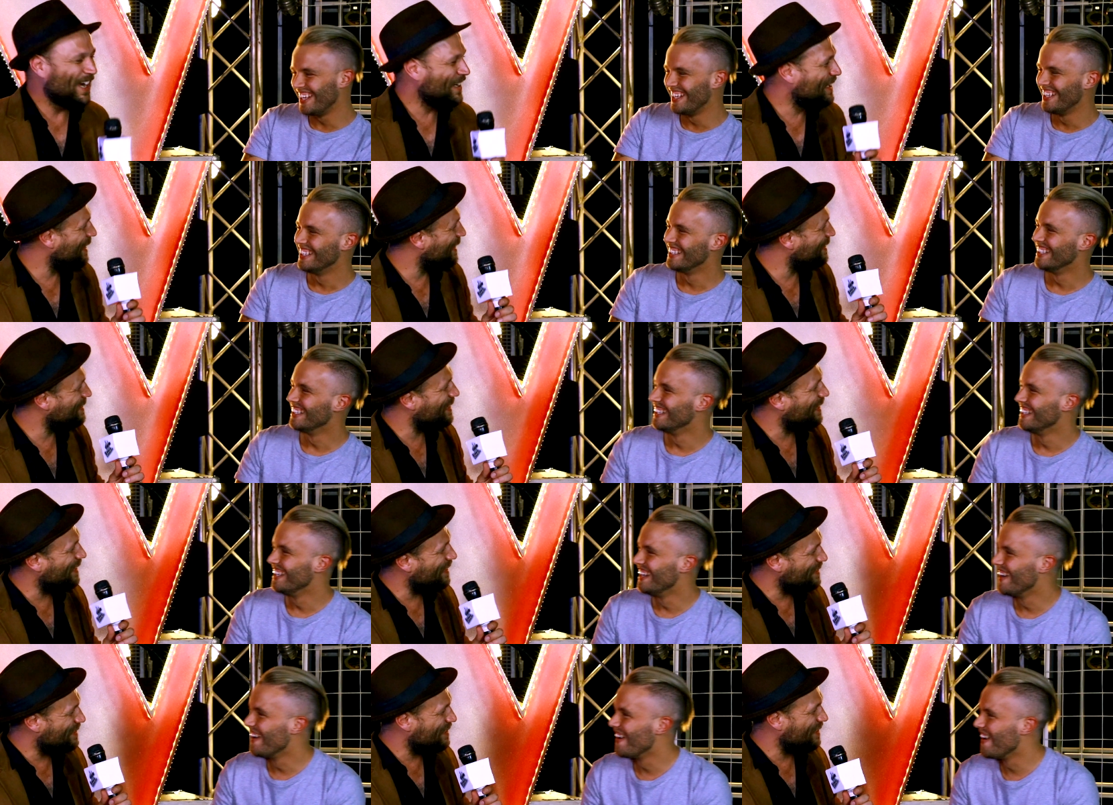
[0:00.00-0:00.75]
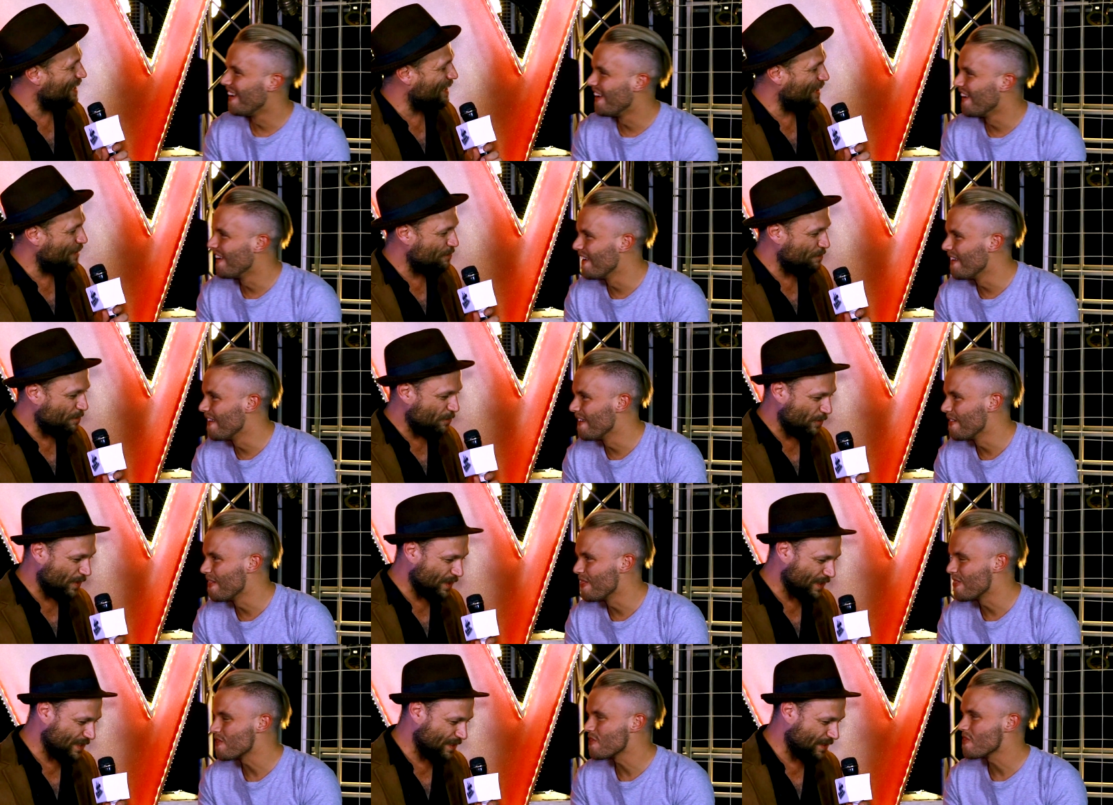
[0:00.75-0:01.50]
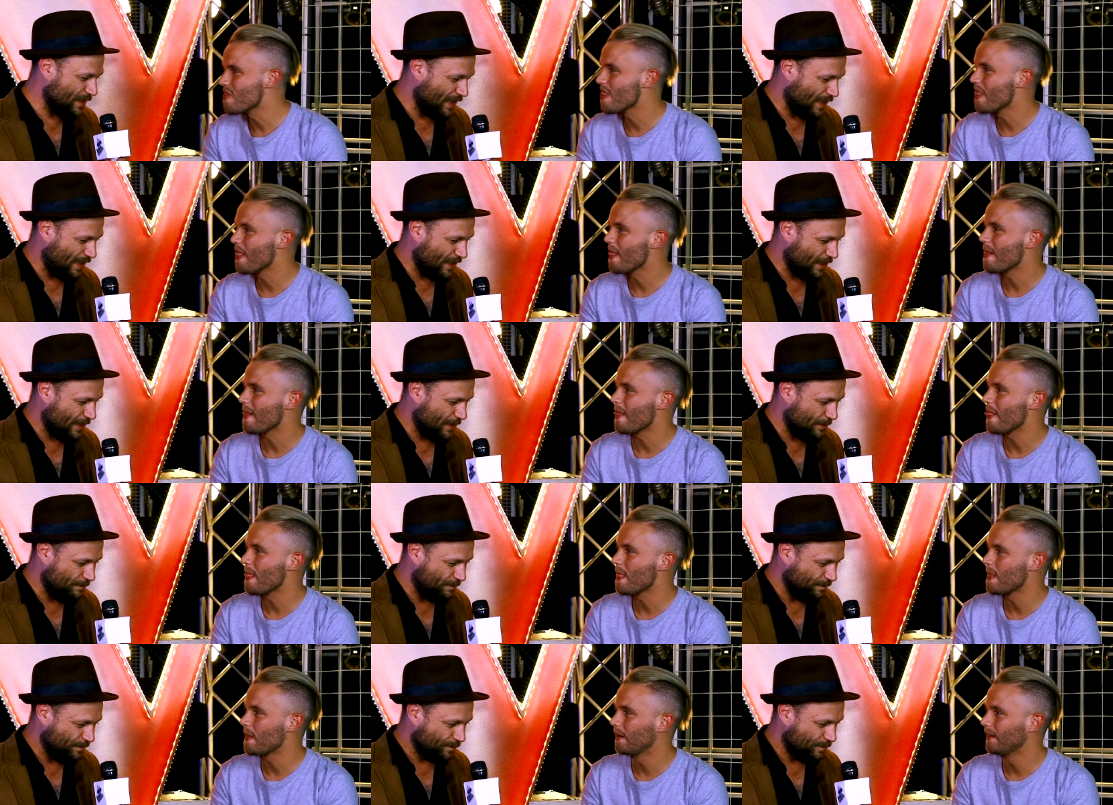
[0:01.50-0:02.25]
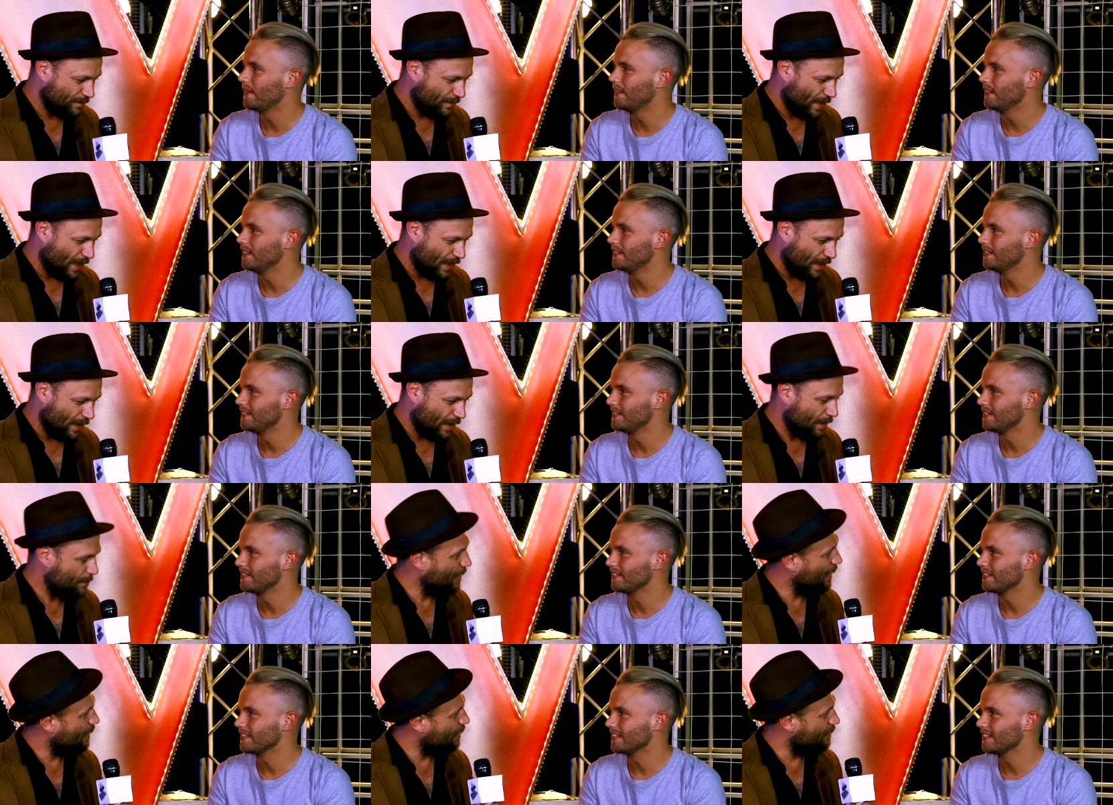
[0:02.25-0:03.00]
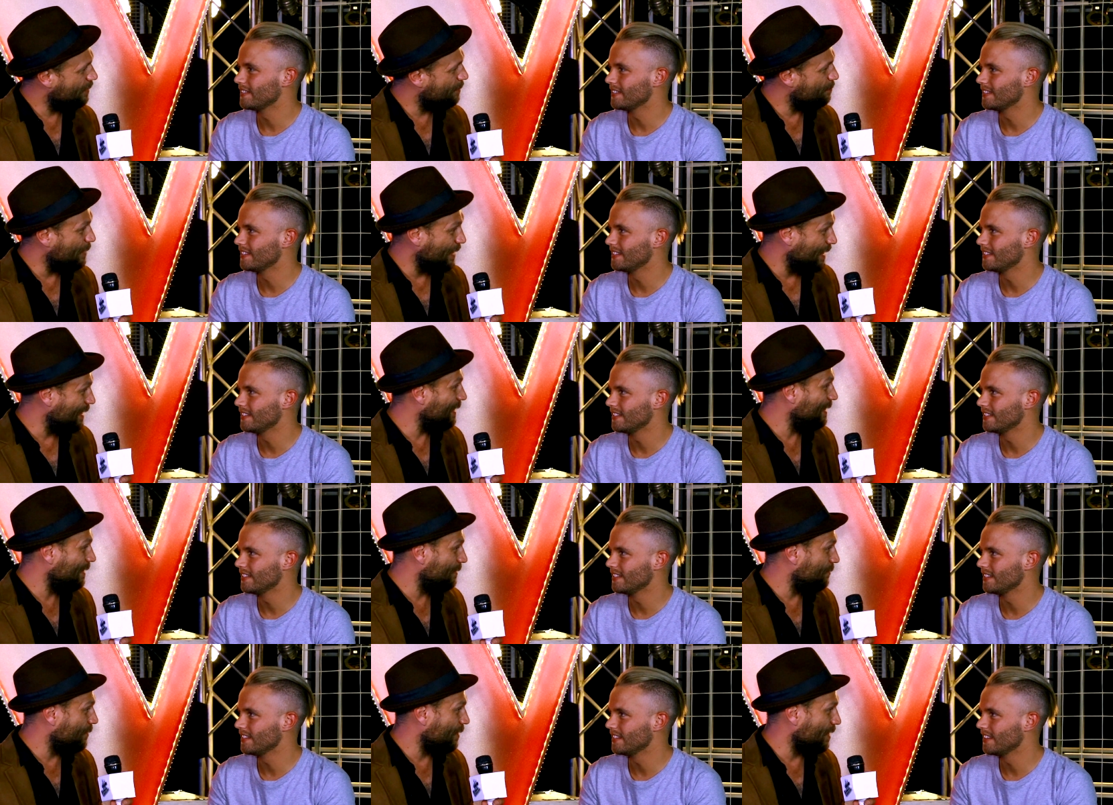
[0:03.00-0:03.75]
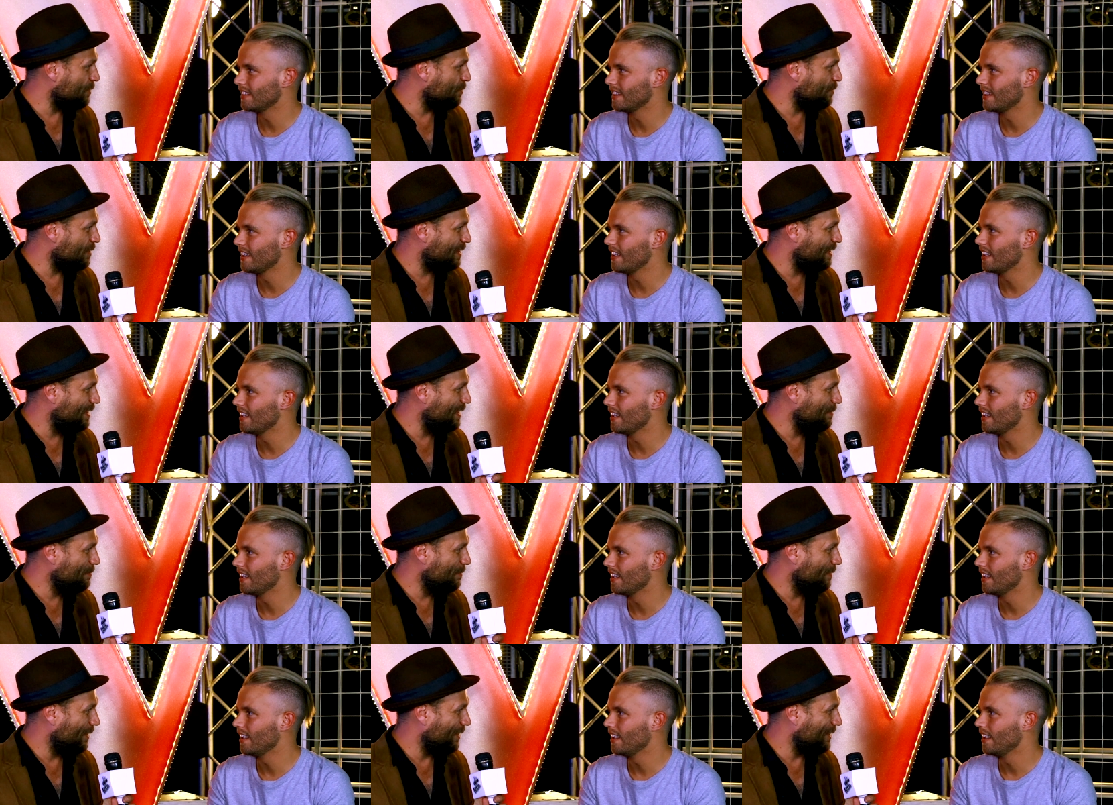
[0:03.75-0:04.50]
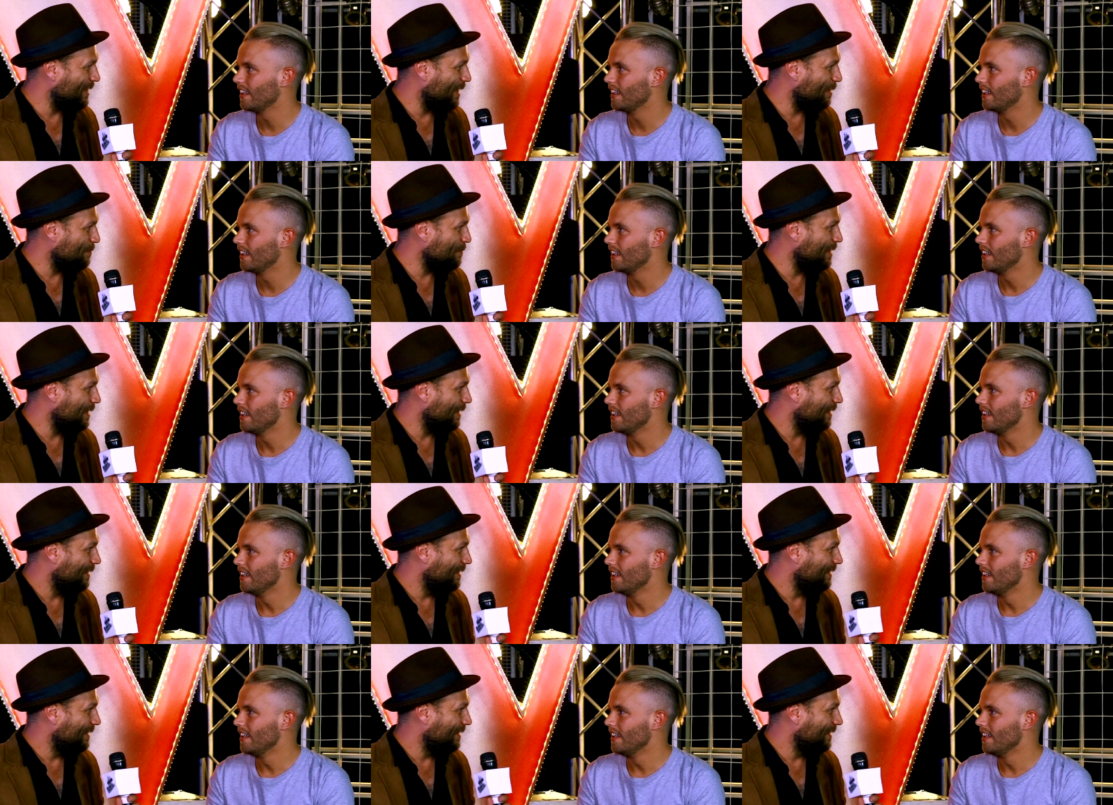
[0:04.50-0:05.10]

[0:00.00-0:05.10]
Speaker 1: Okay, and tell us um, what's um, about being in Francois' team. Are you happy?